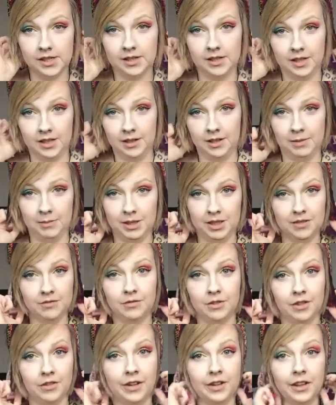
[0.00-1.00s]
is
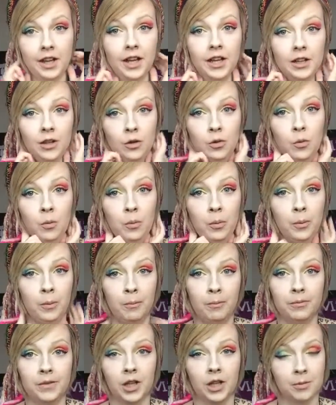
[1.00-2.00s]
amazing for the fact that I can go
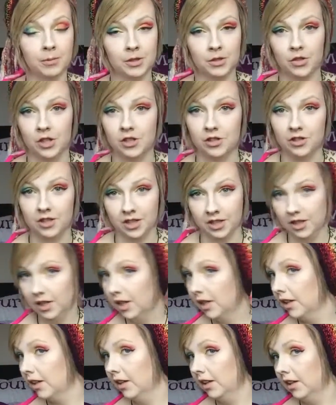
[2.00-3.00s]
and tuck my stretchers in
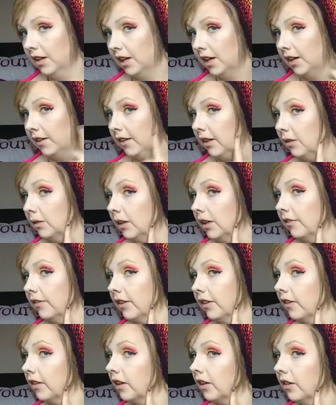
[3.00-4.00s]
and then we have
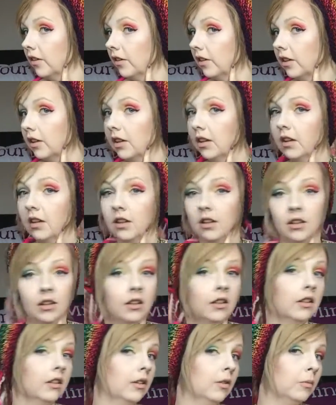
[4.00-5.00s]
this kind of look
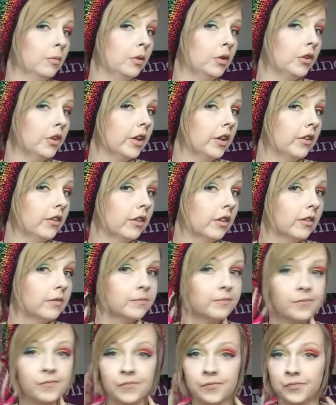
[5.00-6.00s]
on both sides
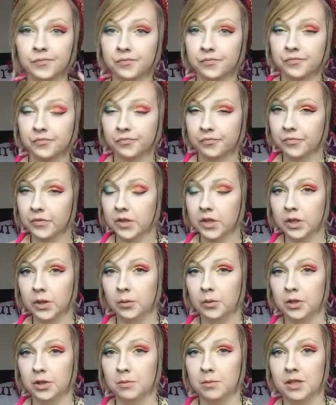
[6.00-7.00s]

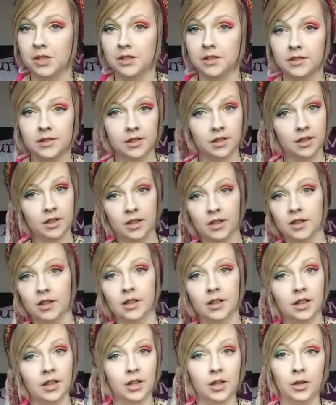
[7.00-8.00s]
which means
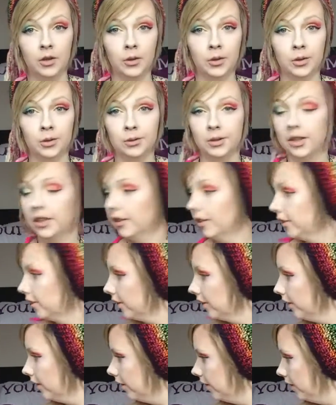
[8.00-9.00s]
no cold
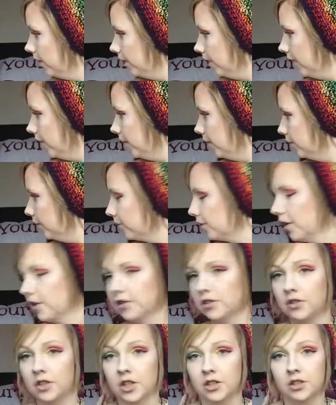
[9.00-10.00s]
ears and no
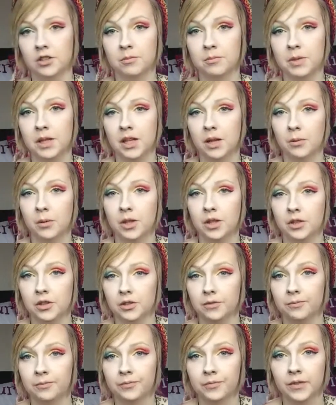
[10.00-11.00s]
frozen stretchers. Peanut what are you
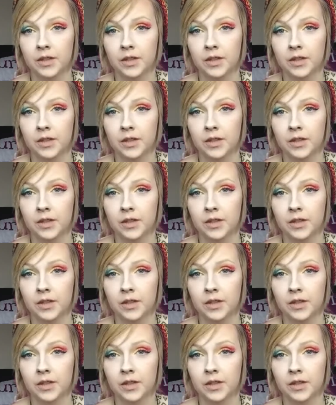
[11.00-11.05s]
doing?